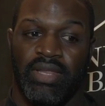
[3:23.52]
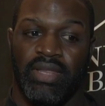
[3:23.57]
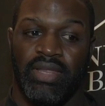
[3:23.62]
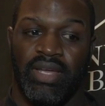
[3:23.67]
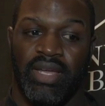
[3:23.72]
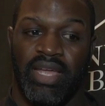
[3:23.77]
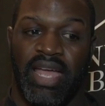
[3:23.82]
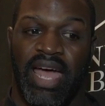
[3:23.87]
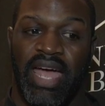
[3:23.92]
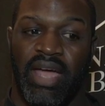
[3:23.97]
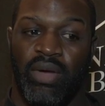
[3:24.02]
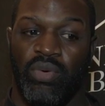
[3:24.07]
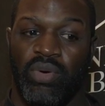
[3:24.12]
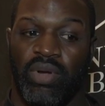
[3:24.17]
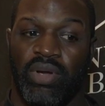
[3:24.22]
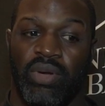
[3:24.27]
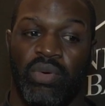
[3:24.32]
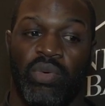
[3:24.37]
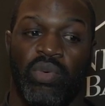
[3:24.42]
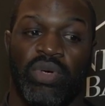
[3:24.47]
the guy
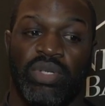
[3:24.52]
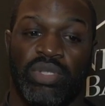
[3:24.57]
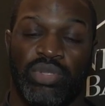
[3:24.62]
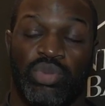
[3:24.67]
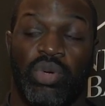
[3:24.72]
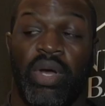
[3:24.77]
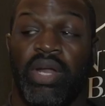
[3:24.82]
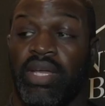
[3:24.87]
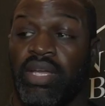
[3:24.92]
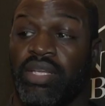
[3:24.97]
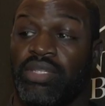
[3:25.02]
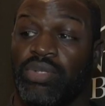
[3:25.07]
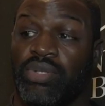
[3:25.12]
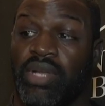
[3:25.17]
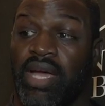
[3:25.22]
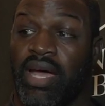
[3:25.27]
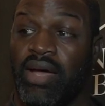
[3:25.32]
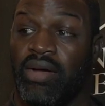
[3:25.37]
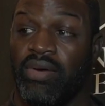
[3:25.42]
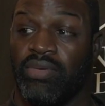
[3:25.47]
who is trying to get you
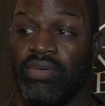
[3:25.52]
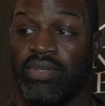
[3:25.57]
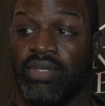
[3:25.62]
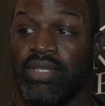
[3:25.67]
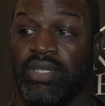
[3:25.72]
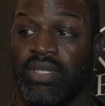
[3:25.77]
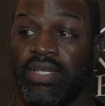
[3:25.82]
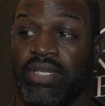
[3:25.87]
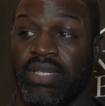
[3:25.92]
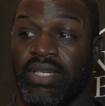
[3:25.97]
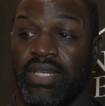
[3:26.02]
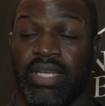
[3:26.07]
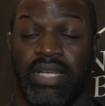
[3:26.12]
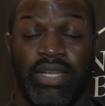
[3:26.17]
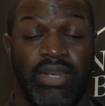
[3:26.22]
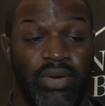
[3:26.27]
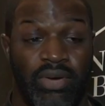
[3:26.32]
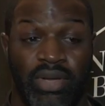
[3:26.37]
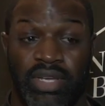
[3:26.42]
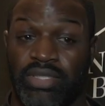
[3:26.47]
down.
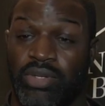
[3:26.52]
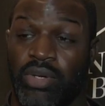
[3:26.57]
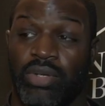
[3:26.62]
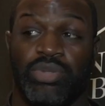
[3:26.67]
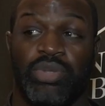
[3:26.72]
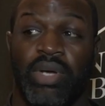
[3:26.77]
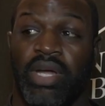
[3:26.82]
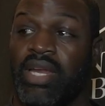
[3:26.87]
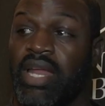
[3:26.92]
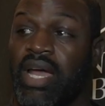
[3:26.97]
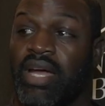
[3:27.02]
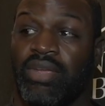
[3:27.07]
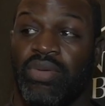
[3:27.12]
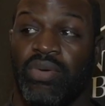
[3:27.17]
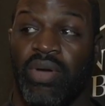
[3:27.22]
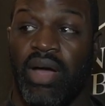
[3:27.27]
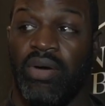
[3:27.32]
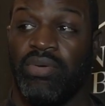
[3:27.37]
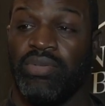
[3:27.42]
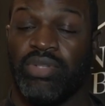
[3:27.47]
You know, he's going to try to knock
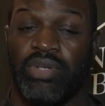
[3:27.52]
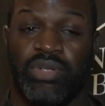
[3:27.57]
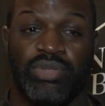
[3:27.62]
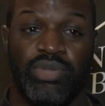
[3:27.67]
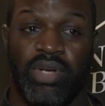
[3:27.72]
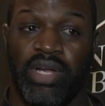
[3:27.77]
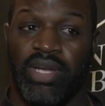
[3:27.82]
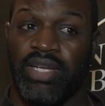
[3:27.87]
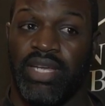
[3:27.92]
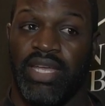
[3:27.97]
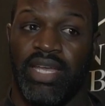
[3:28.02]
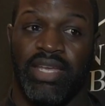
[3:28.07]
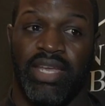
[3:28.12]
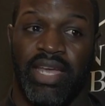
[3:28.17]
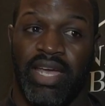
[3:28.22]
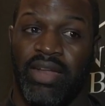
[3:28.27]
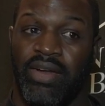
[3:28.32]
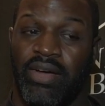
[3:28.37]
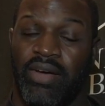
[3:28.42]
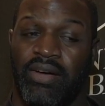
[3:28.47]
you out. He's going to try to kick
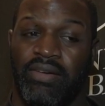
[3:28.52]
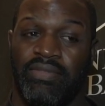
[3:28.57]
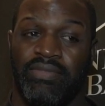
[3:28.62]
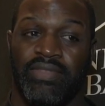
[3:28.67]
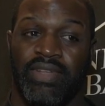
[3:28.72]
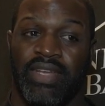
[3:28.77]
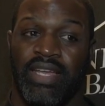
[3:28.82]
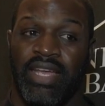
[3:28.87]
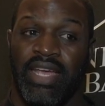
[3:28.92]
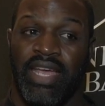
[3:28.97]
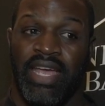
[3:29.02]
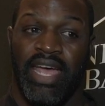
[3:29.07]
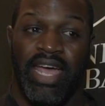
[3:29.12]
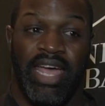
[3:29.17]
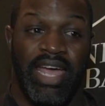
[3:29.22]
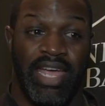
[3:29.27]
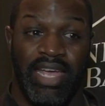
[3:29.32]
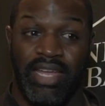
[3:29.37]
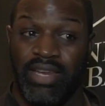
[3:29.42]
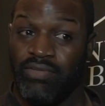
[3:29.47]
your head off,
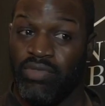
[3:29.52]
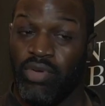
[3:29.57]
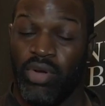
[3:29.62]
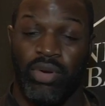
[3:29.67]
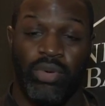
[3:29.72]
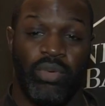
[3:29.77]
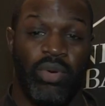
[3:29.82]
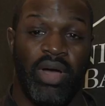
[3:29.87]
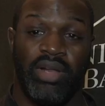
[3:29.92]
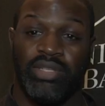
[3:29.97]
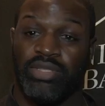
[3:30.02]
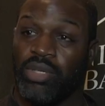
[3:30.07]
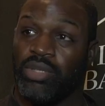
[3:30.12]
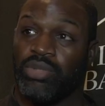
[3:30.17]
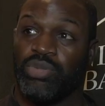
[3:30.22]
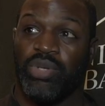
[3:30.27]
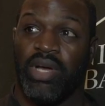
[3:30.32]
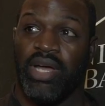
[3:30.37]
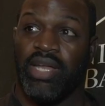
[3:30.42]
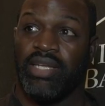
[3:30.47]
and if you're on the ground, he's
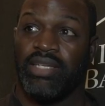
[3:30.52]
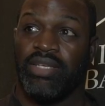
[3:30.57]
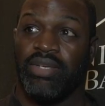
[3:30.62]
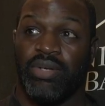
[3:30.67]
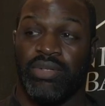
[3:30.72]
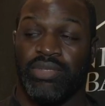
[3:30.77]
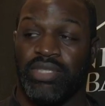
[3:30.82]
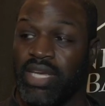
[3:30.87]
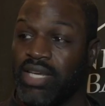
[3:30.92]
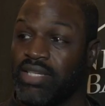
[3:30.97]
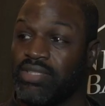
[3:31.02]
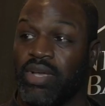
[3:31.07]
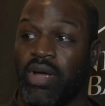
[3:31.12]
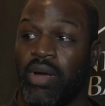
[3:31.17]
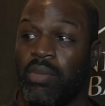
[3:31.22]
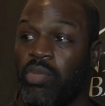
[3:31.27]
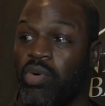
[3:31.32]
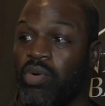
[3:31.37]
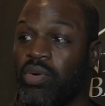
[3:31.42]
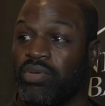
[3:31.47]
going to try to take
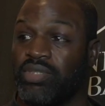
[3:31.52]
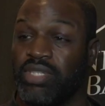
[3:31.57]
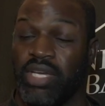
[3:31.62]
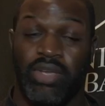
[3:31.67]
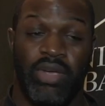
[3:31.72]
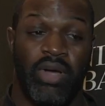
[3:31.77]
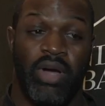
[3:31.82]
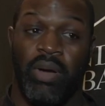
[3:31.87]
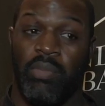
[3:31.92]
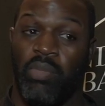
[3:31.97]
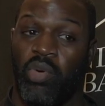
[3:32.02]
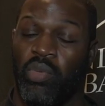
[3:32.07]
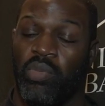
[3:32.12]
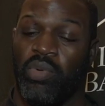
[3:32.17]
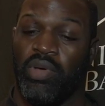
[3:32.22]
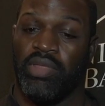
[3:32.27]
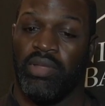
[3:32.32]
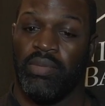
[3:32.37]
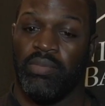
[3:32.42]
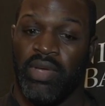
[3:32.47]
your arm home
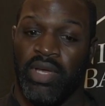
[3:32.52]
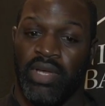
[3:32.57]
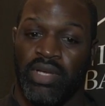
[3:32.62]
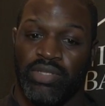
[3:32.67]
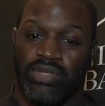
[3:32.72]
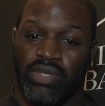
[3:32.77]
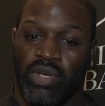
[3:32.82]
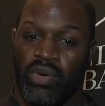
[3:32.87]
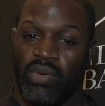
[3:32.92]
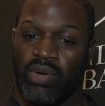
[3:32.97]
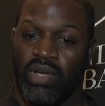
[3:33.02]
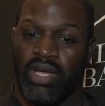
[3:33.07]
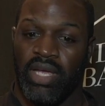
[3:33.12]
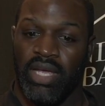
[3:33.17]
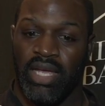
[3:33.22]
with him. So